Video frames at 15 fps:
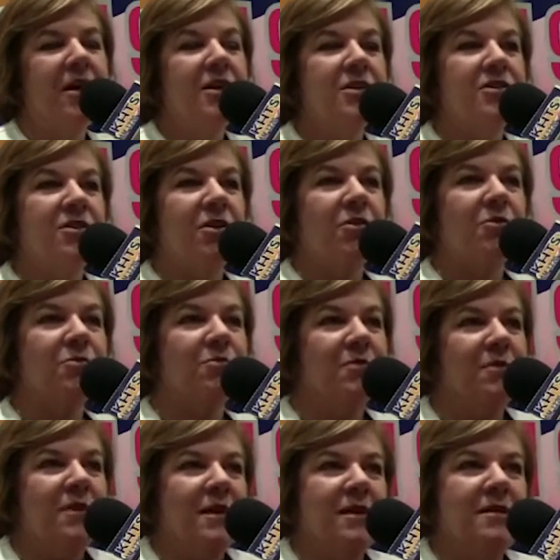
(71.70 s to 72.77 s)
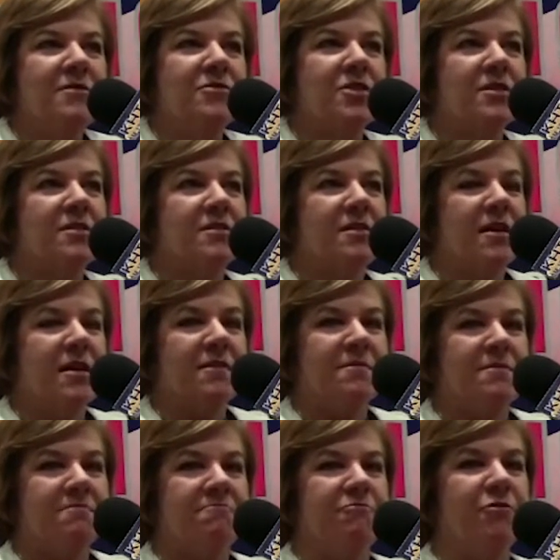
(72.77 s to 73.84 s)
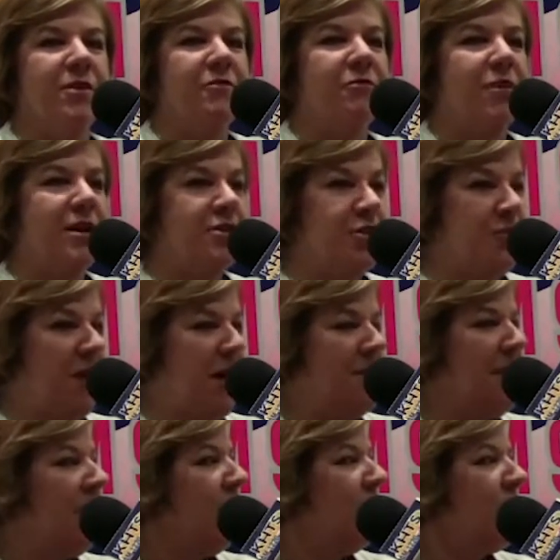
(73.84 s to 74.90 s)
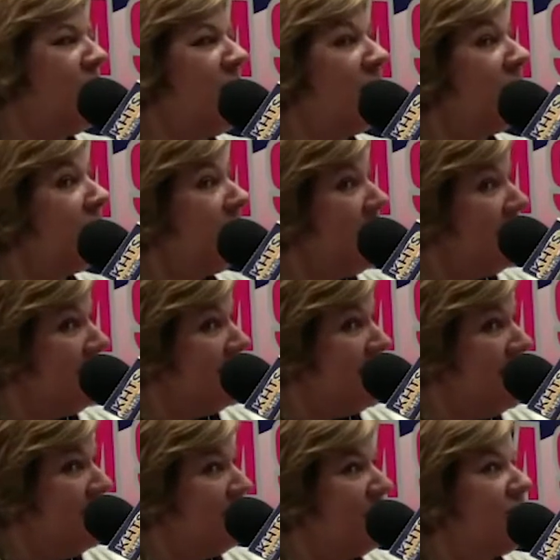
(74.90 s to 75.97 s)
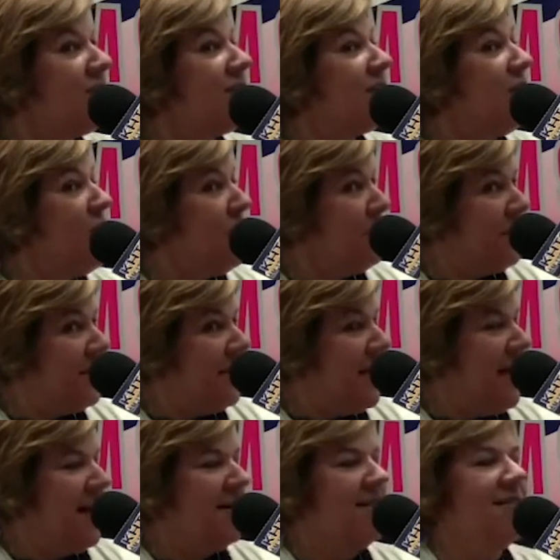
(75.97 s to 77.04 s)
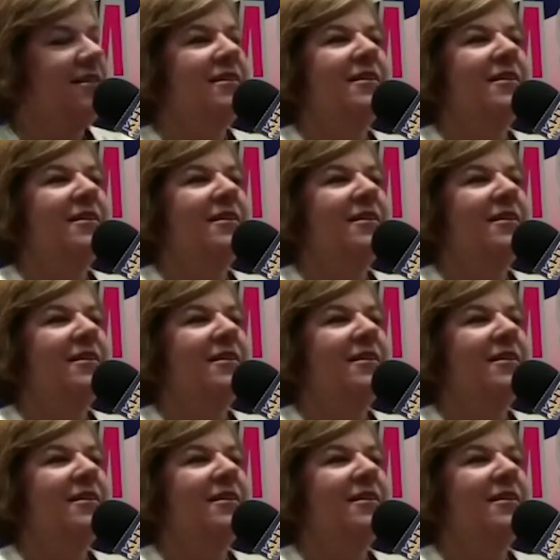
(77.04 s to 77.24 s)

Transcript: So, just to refresh you, I'm at Oakmont of Valencia, which Oakmont isn't open of Valencia.